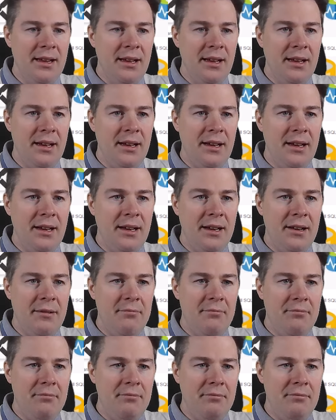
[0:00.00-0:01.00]

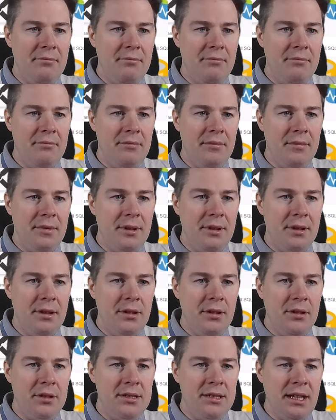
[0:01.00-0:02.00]

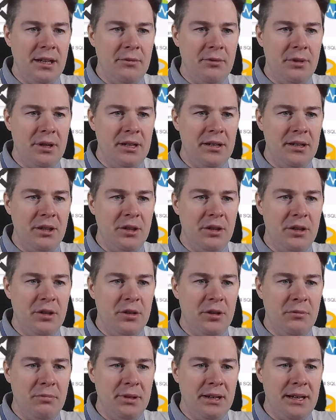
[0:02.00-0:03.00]
Looks like we're in the
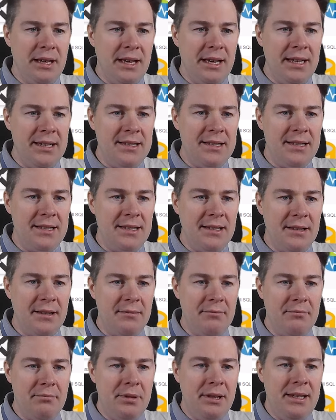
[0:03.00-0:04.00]
good place.
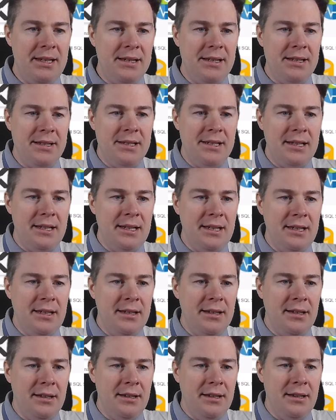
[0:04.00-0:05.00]
PNG.
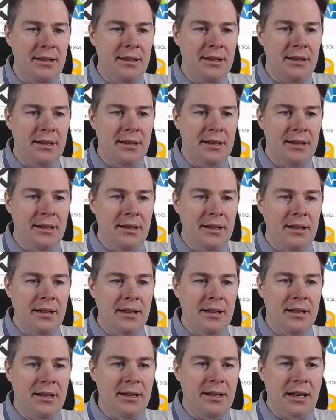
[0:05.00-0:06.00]

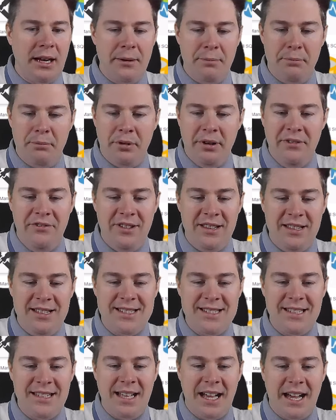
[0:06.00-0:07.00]
I
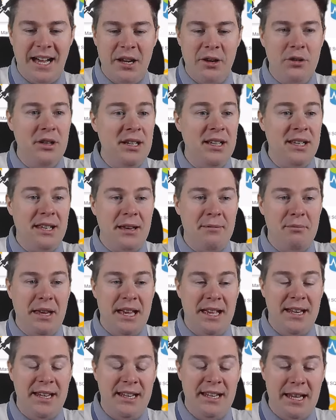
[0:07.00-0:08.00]
prefix it icon. It can
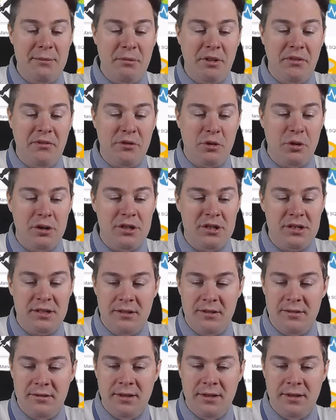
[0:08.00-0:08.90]
be any name, of course.